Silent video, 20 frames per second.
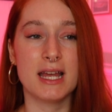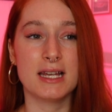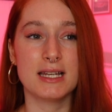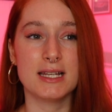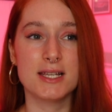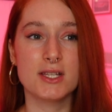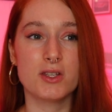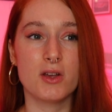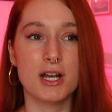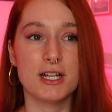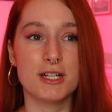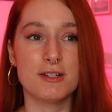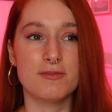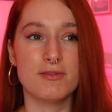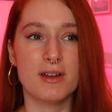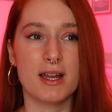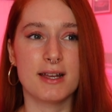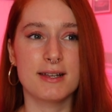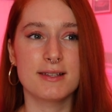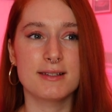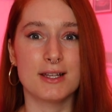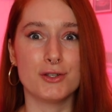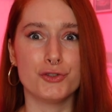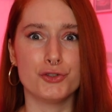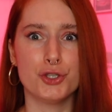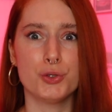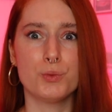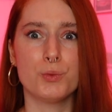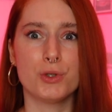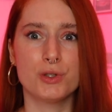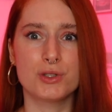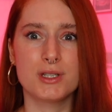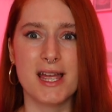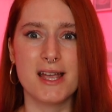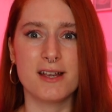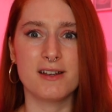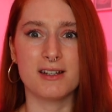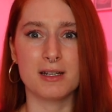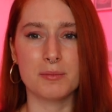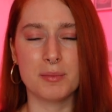any side effects that you were
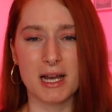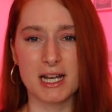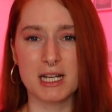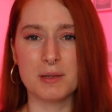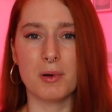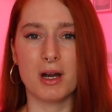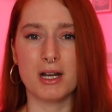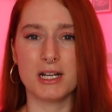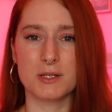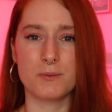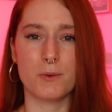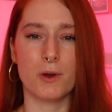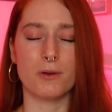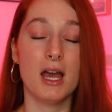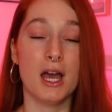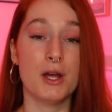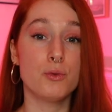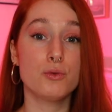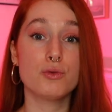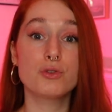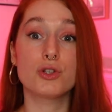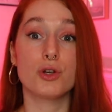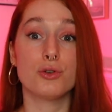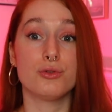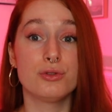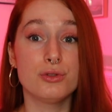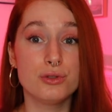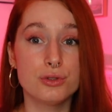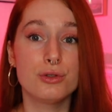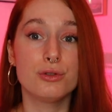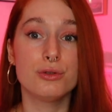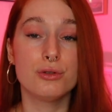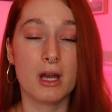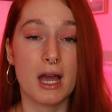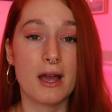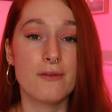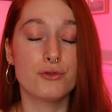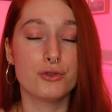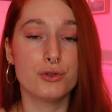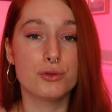taken aback by as well. And also, do you
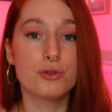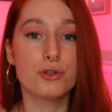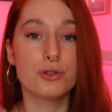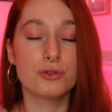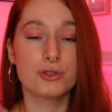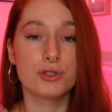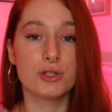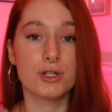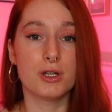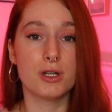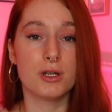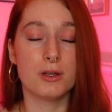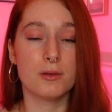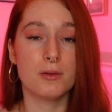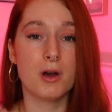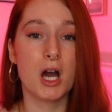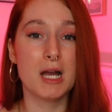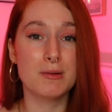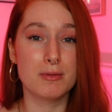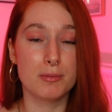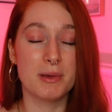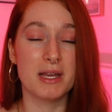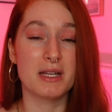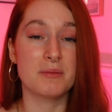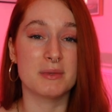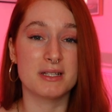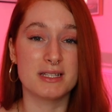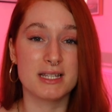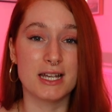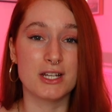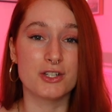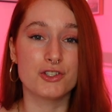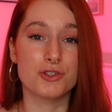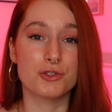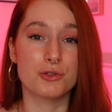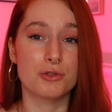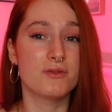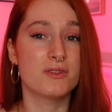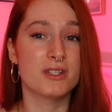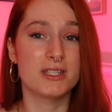have you got the
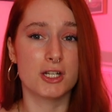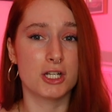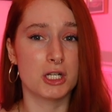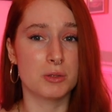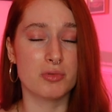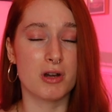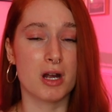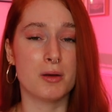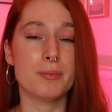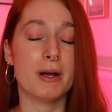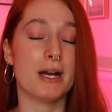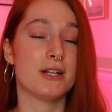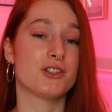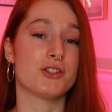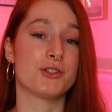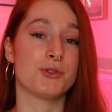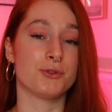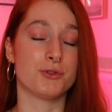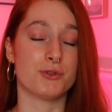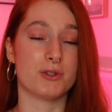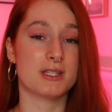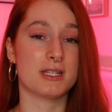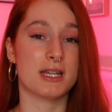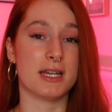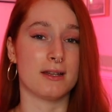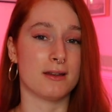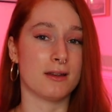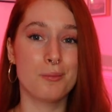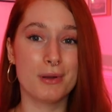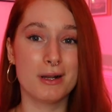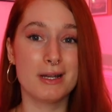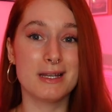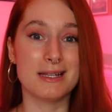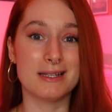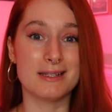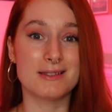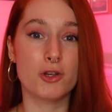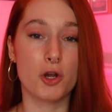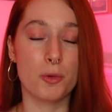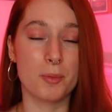hyperpigmentation of the yellow brown patches on your skin?
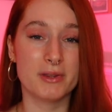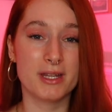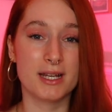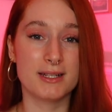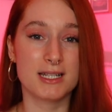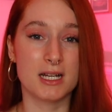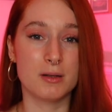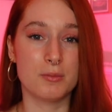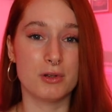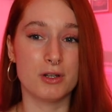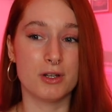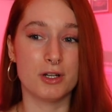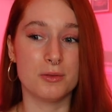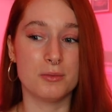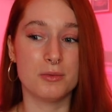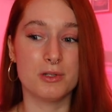Please comment that down below